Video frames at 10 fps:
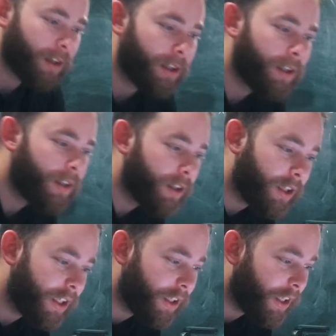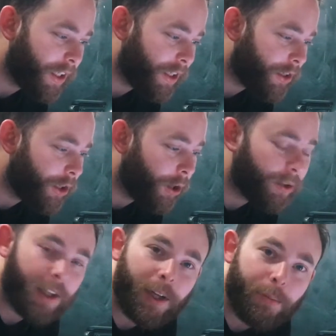clean eating
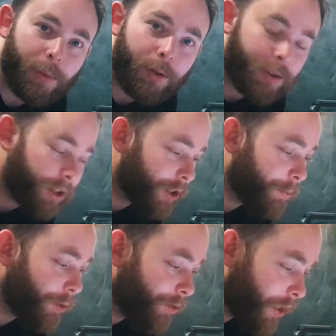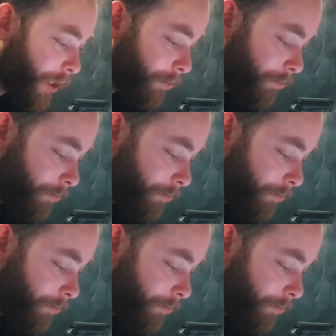coconut milk smoothie.